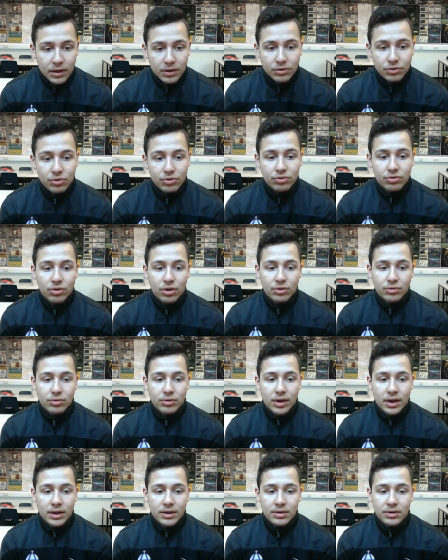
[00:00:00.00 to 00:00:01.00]
Drawn drafts, we
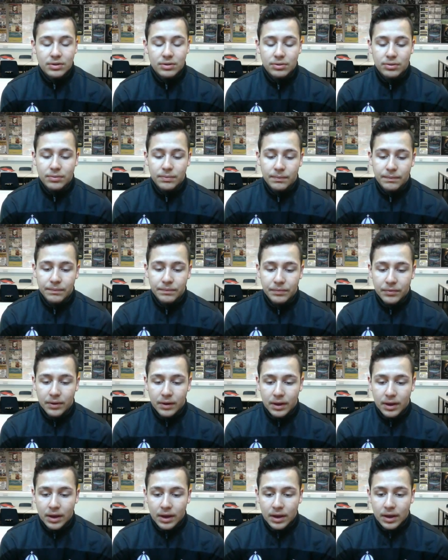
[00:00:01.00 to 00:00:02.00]
had to
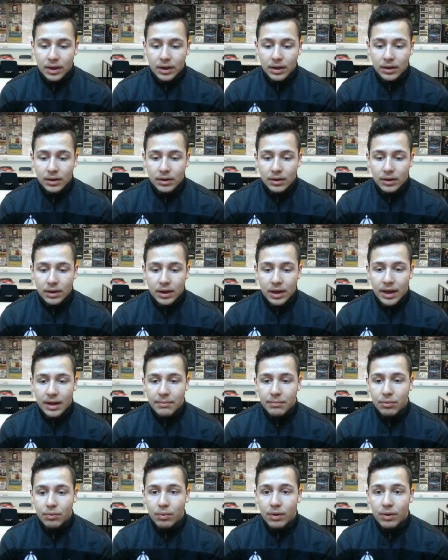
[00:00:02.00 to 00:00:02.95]
label